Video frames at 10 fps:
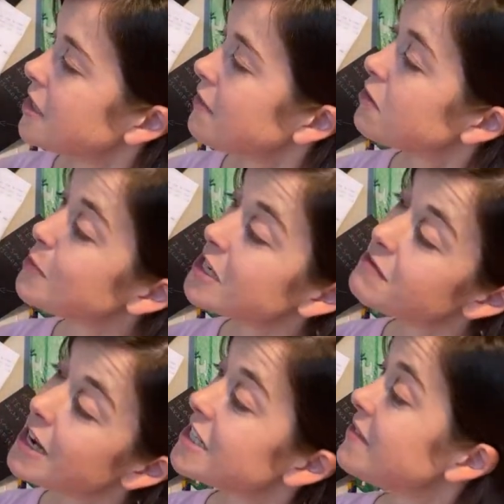theory of special
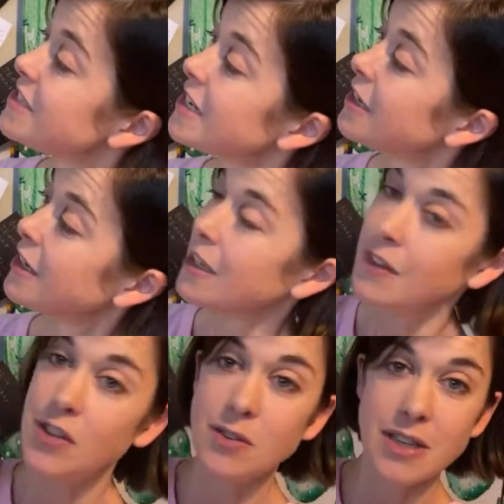relativity.
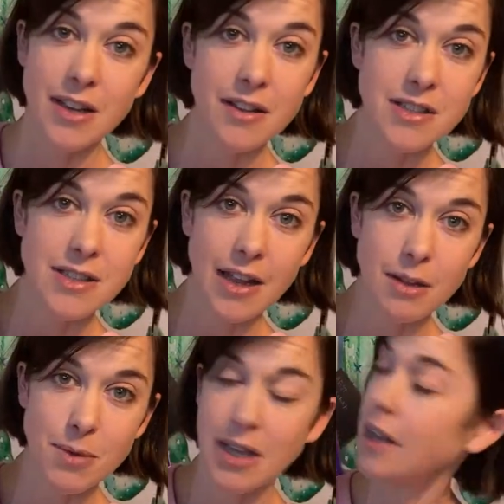If you didn't understand the
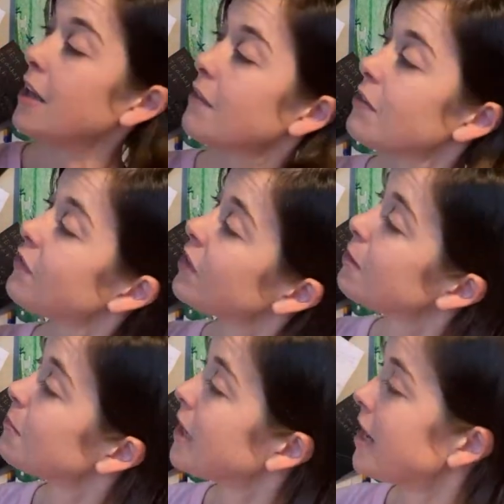beginning of the
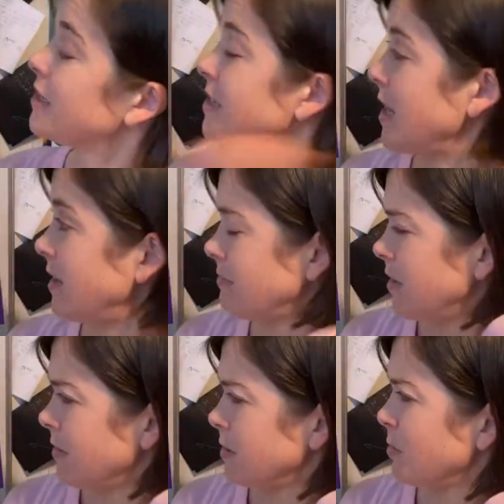film Lightyear,
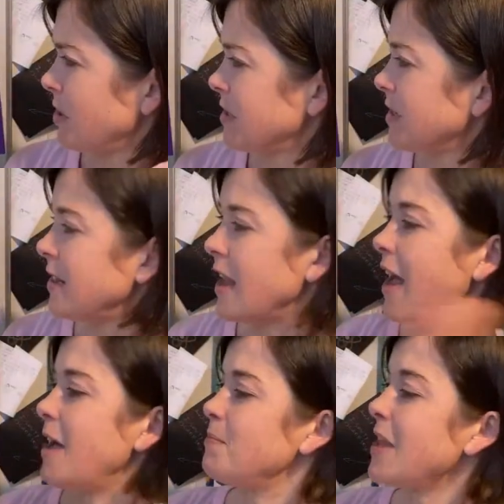no spoilers.
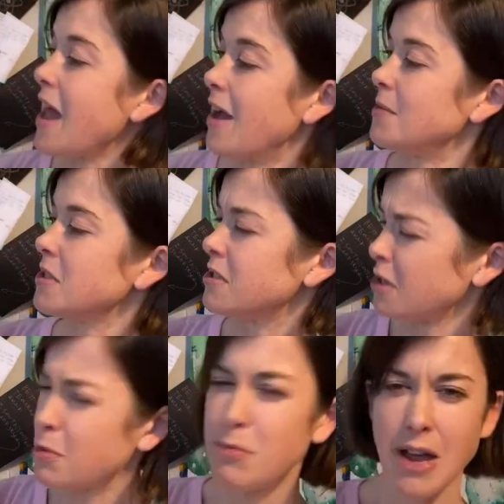Um, yeah, I'm just
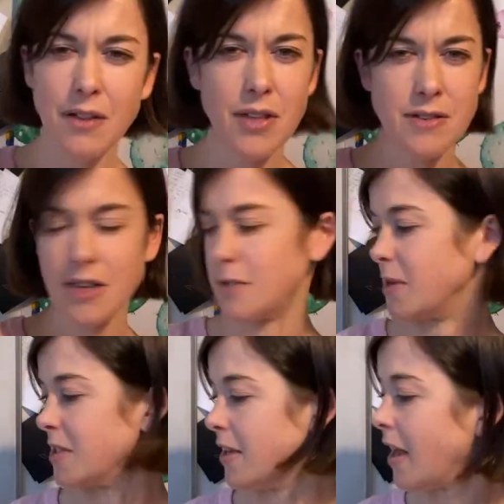super proud of Fit Science
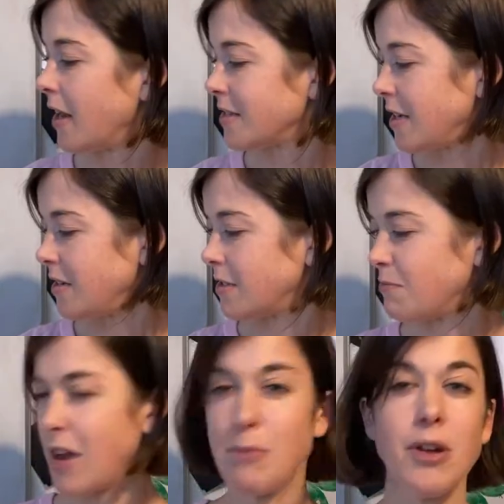magazine, and I'll send you some
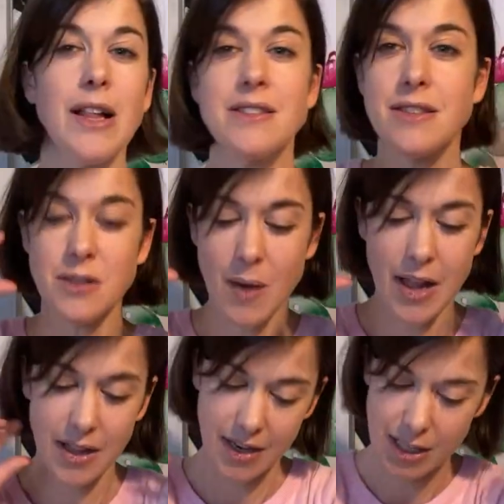rainbow glasses as
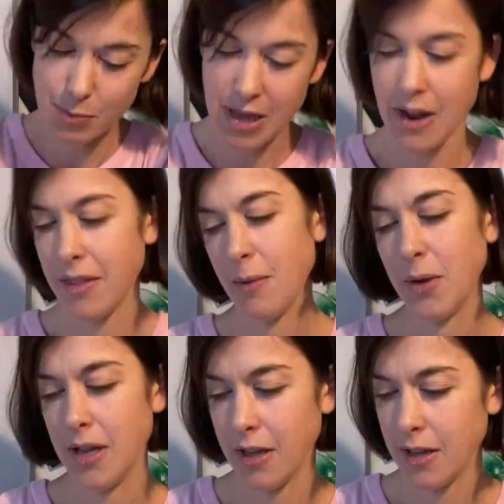well, and explain how they
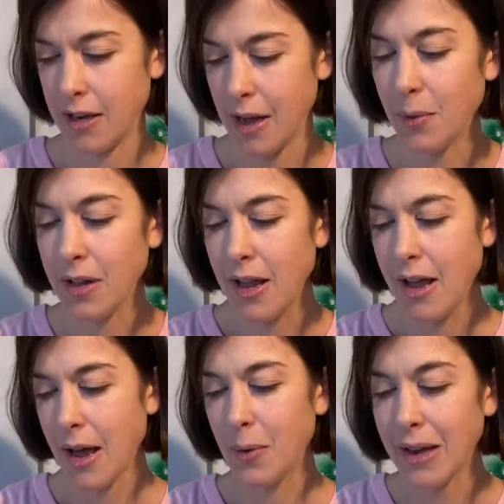work, and I will,
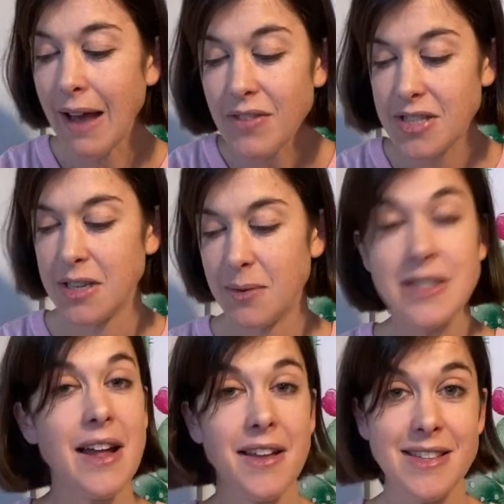I will lavish you with
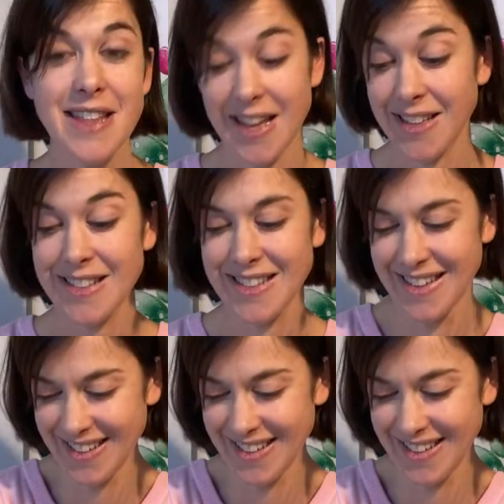nice things,